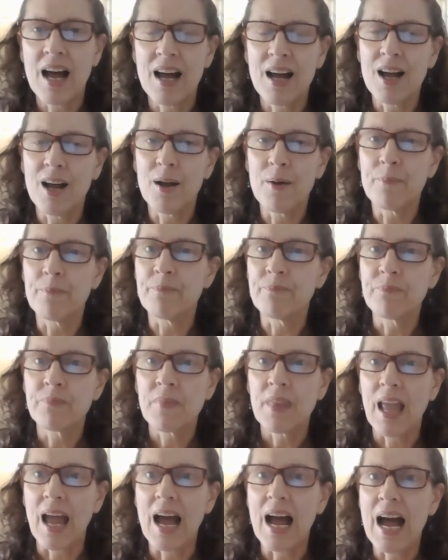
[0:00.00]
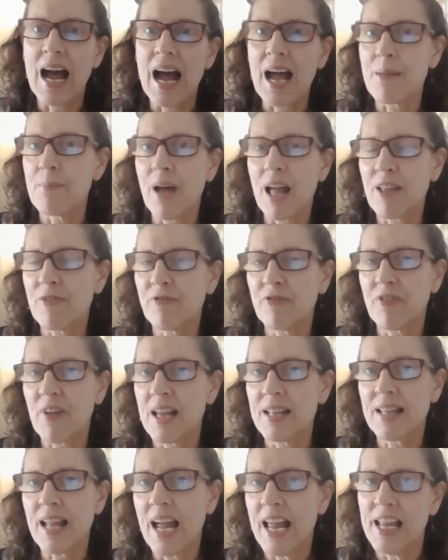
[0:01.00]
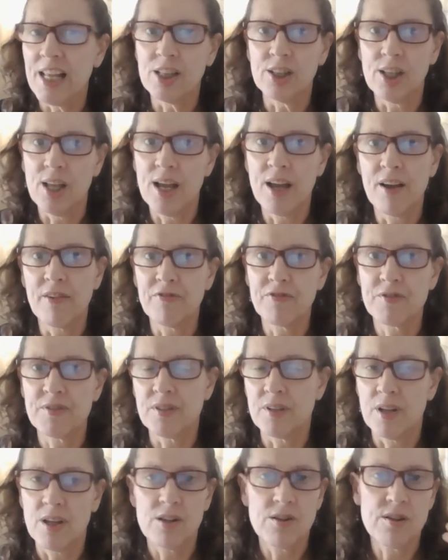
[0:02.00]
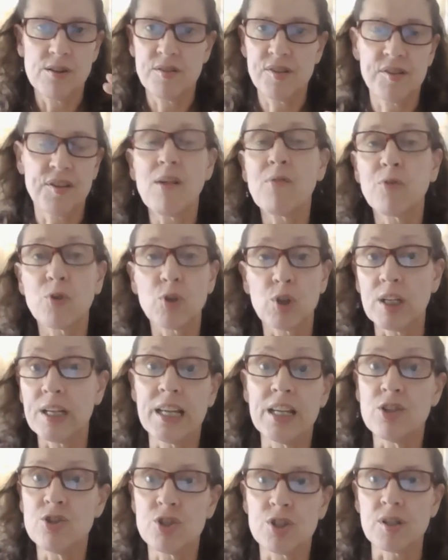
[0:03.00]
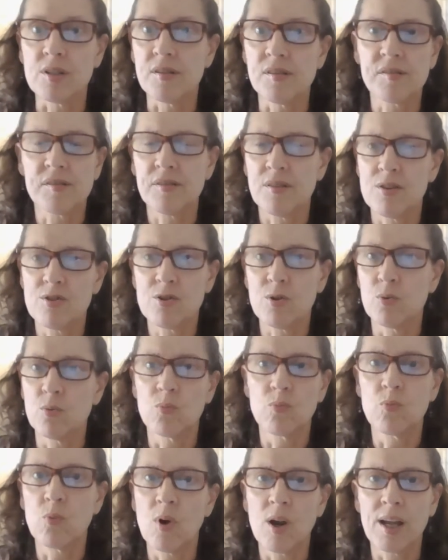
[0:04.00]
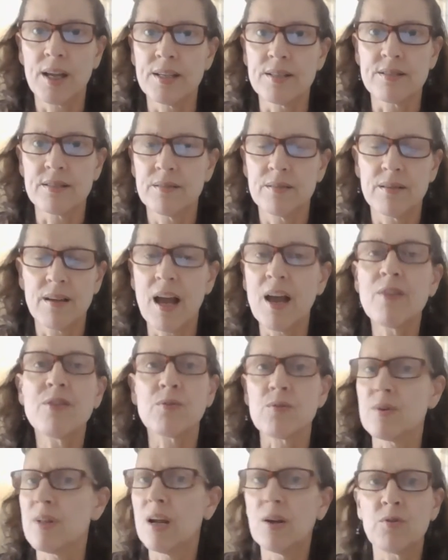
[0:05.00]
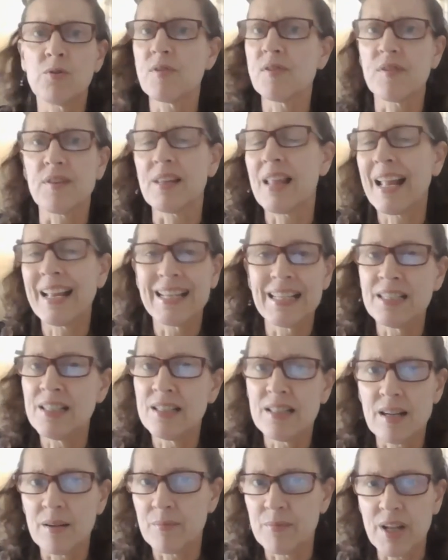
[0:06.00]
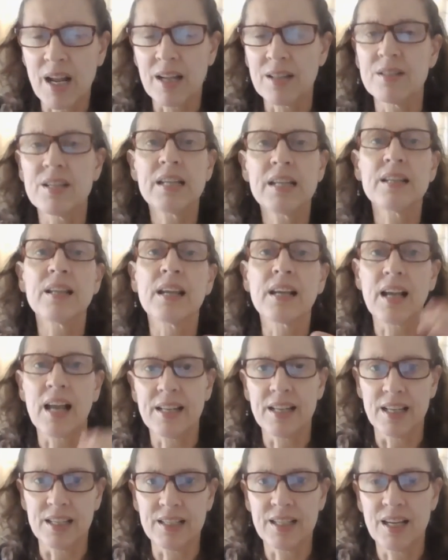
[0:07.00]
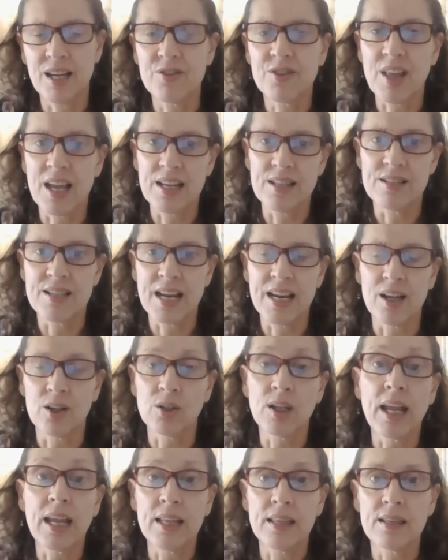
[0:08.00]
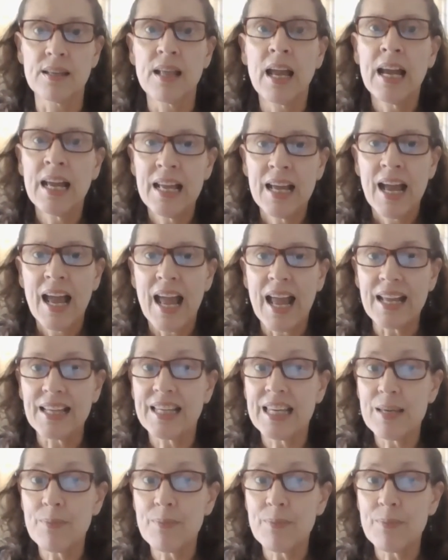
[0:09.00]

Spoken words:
Um, I might find I had left several inches to write other notes that I ended up not needing. I could cut that down and